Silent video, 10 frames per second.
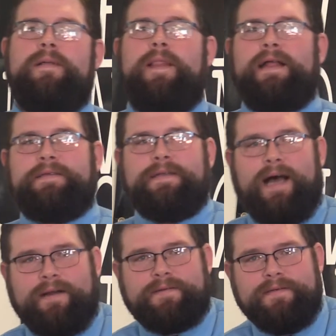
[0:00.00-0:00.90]
That's a
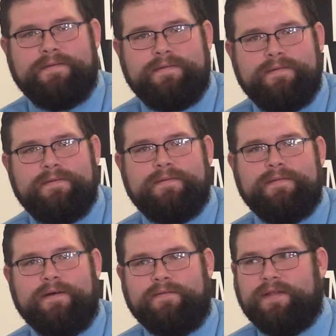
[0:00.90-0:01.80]
doctrine
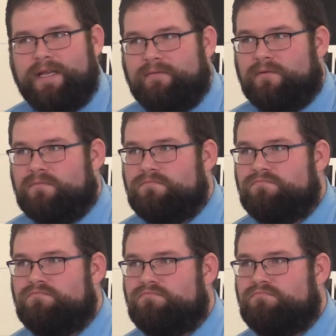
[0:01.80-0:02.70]
of the devil.
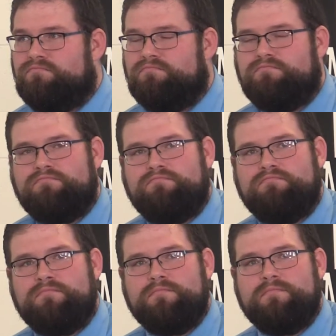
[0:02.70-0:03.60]
Yes, sir,
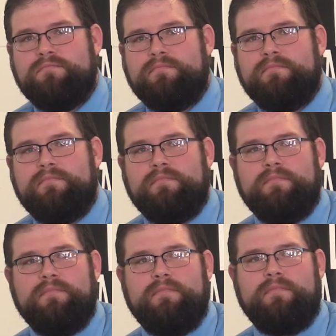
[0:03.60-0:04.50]
That's right.
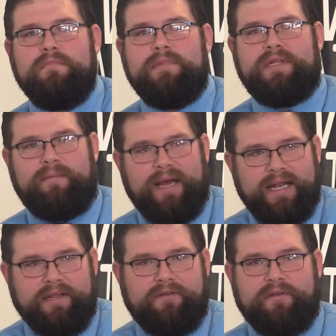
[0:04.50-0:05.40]
But they're
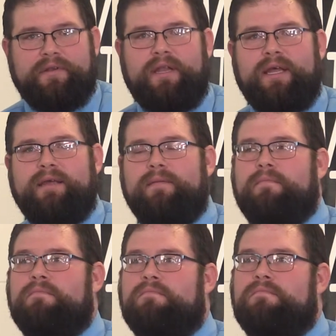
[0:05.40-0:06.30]
buying into it today.
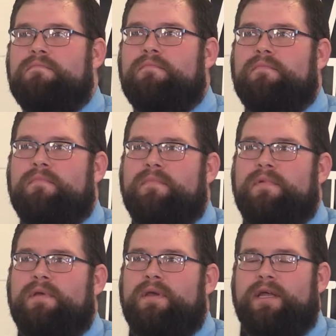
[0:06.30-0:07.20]

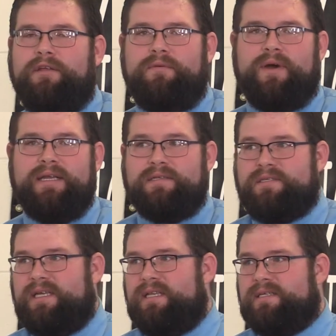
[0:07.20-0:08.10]
And you wait and
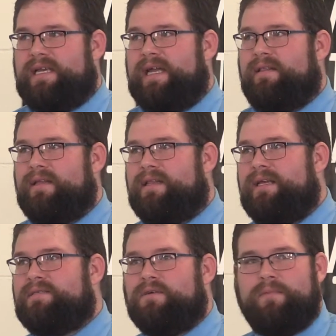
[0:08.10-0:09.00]
see this Catholic
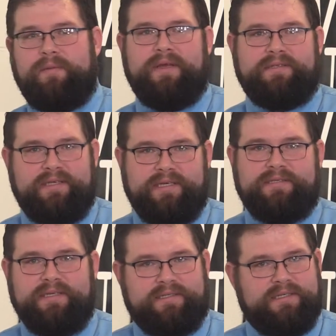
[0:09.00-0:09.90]
thing's going to be, it's,
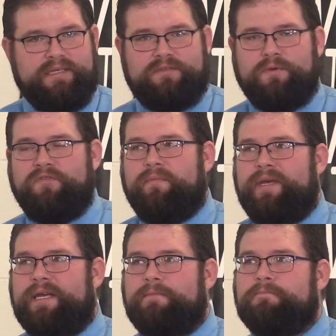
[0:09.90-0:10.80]
it, it's, it's moving
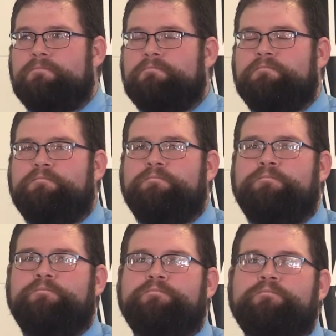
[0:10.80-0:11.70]
big. Yes, it
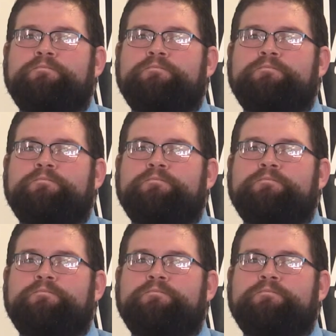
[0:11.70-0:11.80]
is.